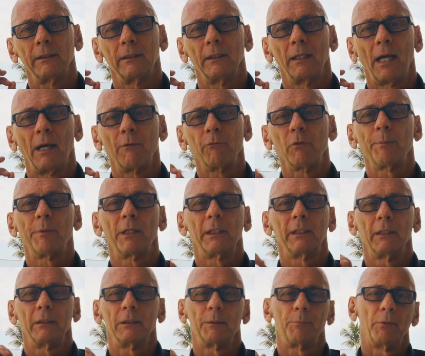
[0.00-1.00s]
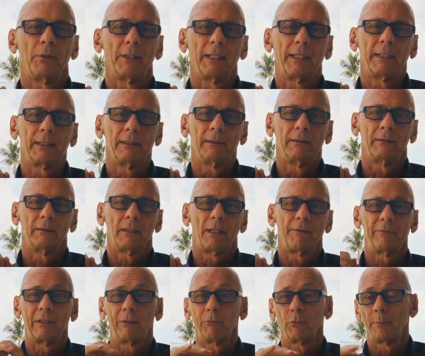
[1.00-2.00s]
everybody on the planet, I've
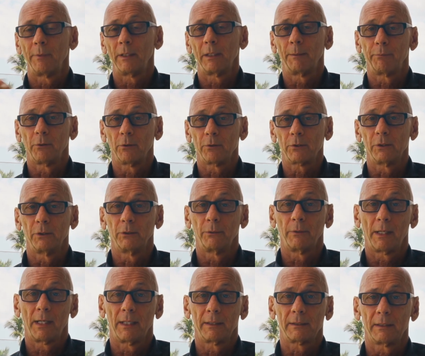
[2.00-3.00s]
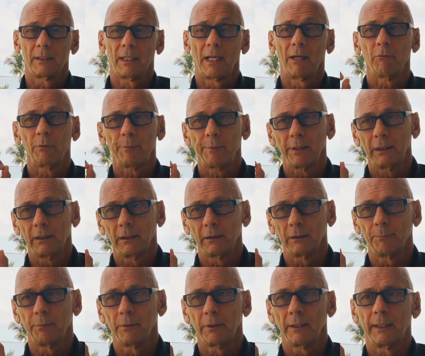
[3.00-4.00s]
never met a person who hasn't. Everybody on the
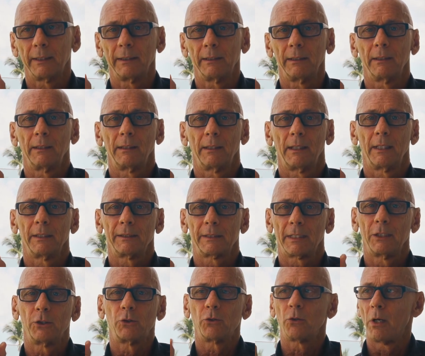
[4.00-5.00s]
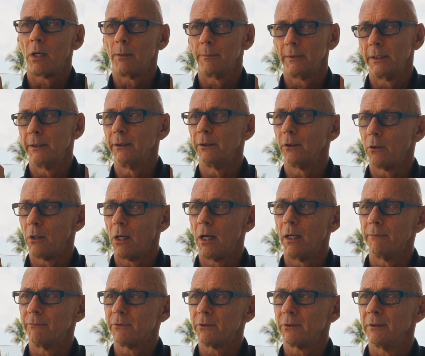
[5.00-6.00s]
planet has had trauma in their
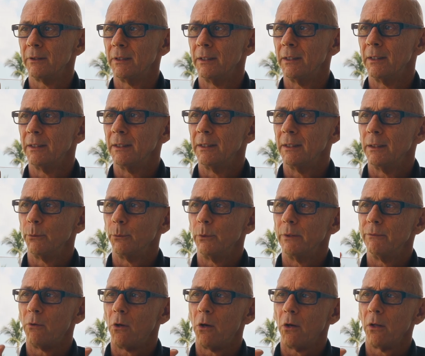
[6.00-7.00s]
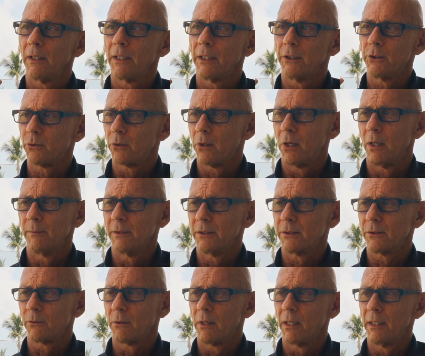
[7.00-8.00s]
lives. We've all had
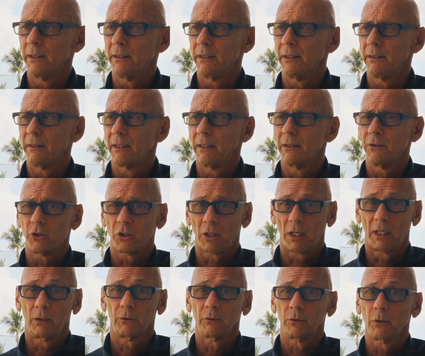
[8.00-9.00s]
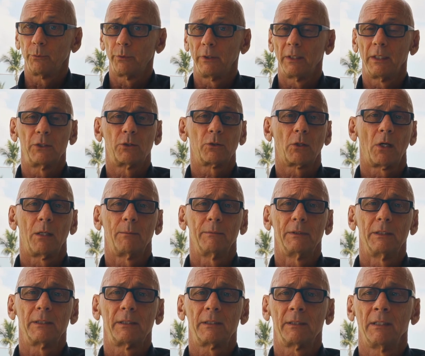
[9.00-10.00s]
traumas, right? In childhood, we had
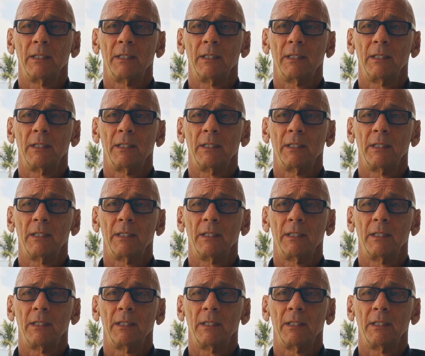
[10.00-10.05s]
traumas.